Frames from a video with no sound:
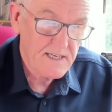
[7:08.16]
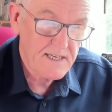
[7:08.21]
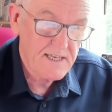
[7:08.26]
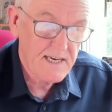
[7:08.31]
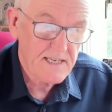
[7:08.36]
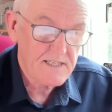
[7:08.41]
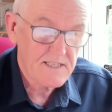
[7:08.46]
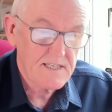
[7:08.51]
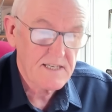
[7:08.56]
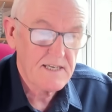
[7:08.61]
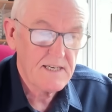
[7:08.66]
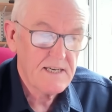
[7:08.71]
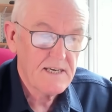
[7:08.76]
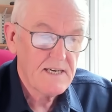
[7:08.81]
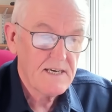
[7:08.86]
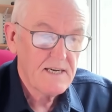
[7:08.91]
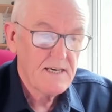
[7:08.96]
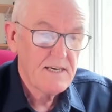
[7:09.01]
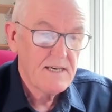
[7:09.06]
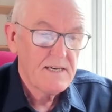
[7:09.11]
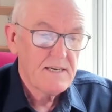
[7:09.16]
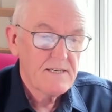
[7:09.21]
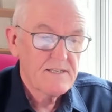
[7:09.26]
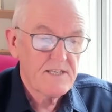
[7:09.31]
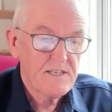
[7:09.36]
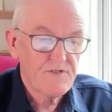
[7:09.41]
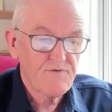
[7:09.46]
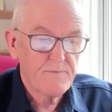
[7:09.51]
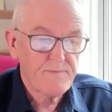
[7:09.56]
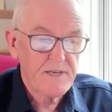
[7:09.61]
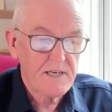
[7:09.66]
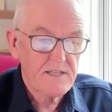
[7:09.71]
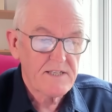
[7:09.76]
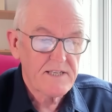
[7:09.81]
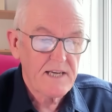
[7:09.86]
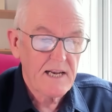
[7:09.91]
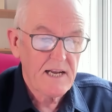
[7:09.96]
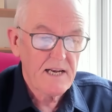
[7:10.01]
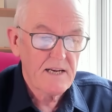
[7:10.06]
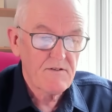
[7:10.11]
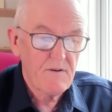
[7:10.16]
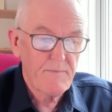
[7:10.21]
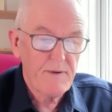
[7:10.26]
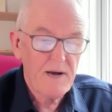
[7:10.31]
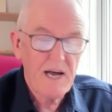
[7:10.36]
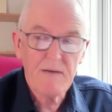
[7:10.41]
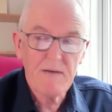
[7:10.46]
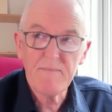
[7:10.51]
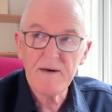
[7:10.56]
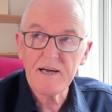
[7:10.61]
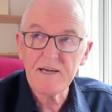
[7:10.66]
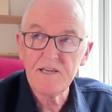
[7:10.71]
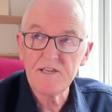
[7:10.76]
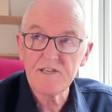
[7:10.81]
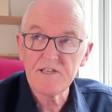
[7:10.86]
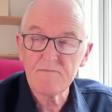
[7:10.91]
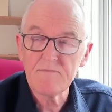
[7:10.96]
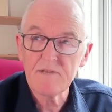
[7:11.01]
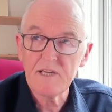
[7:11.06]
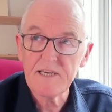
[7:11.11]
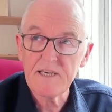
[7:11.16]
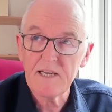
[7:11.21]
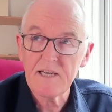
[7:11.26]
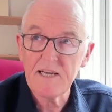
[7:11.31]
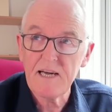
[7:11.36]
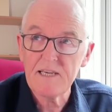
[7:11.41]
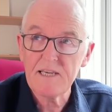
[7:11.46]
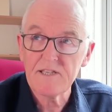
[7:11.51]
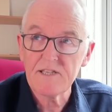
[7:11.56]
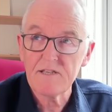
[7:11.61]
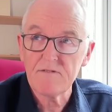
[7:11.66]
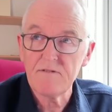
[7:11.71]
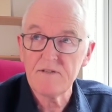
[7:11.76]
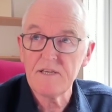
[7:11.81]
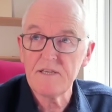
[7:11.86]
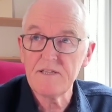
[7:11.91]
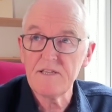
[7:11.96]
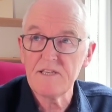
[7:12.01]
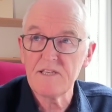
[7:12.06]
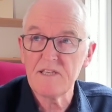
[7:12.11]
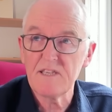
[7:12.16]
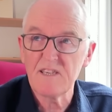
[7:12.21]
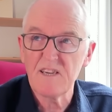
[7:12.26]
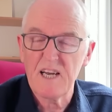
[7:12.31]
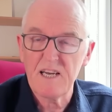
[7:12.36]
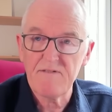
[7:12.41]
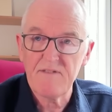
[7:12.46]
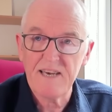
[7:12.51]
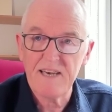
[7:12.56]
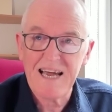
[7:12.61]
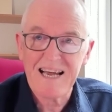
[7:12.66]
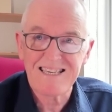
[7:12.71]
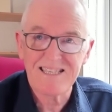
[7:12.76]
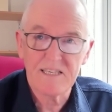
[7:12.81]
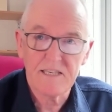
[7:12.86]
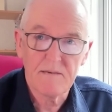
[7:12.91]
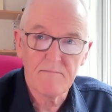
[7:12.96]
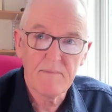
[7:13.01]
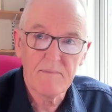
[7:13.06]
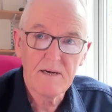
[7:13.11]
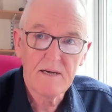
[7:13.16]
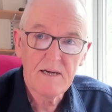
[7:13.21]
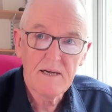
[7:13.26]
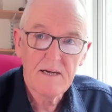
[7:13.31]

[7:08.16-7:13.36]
to cancer, disrupting cellular repair mechanisms leading to cancer. And this is kind of an axiom